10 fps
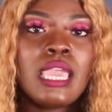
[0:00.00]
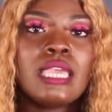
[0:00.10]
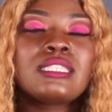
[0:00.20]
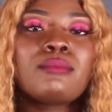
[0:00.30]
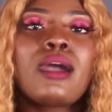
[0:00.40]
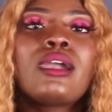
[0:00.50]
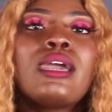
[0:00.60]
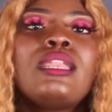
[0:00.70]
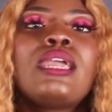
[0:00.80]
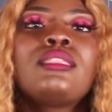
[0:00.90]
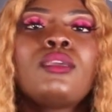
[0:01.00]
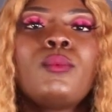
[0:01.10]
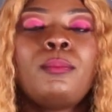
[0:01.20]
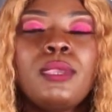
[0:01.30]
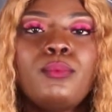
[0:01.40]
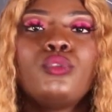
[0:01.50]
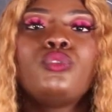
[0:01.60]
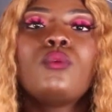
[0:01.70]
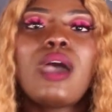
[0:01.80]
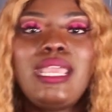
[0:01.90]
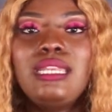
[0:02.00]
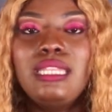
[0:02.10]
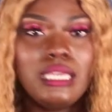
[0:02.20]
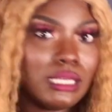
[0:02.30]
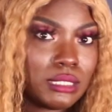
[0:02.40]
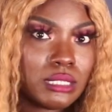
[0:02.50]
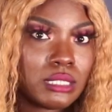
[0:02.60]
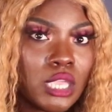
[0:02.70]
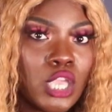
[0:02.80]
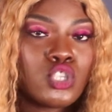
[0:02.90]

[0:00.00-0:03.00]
It's about connecting with people through ideas.